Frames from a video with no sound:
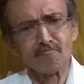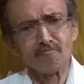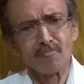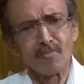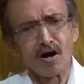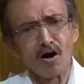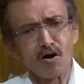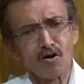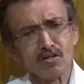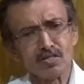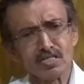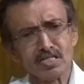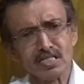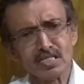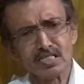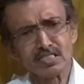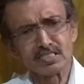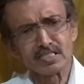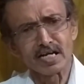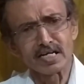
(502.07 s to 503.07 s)
All
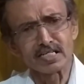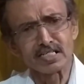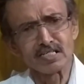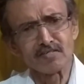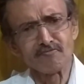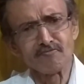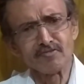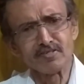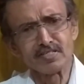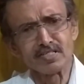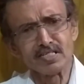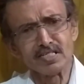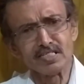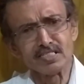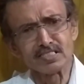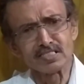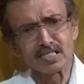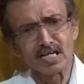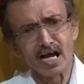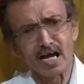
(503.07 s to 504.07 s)
these
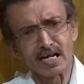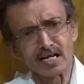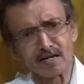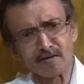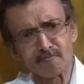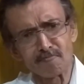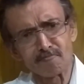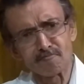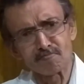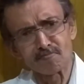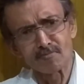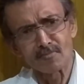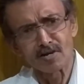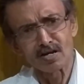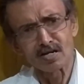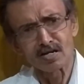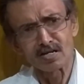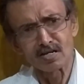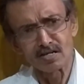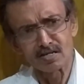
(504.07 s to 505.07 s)
activities, and
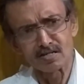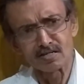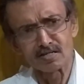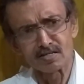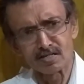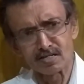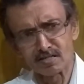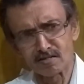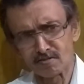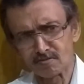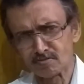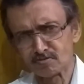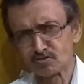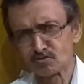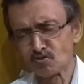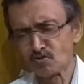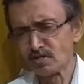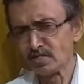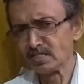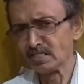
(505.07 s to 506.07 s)

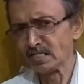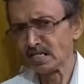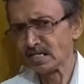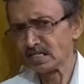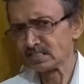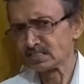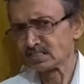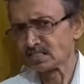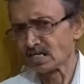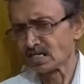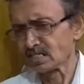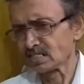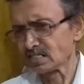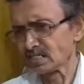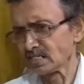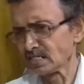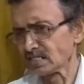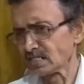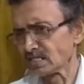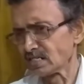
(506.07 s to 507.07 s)
slowly they
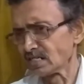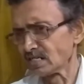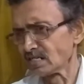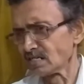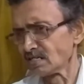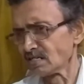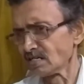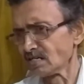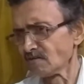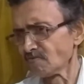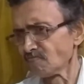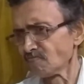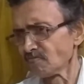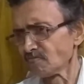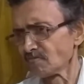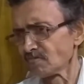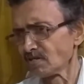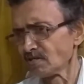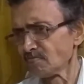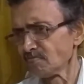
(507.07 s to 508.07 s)
started
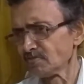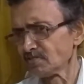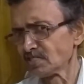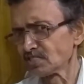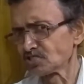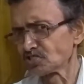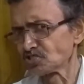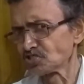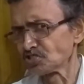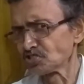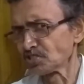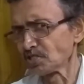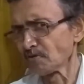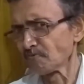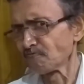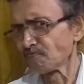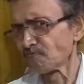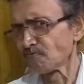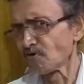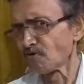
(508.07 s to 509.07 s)
giving the
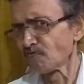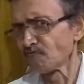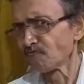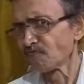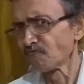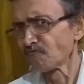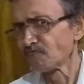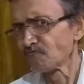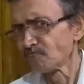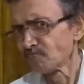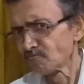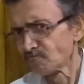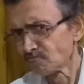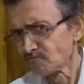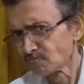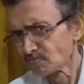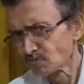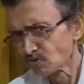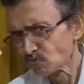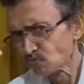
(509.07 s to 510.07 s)
shape of
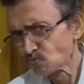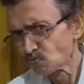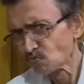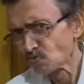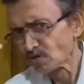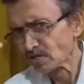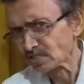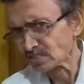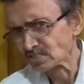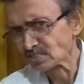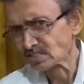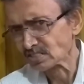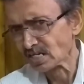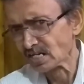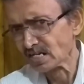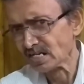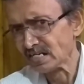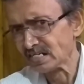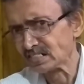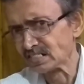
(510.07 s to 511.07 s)
words
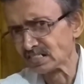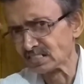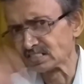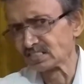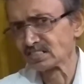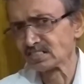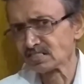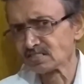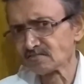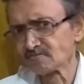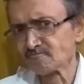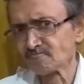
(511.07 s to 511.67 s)
and letters.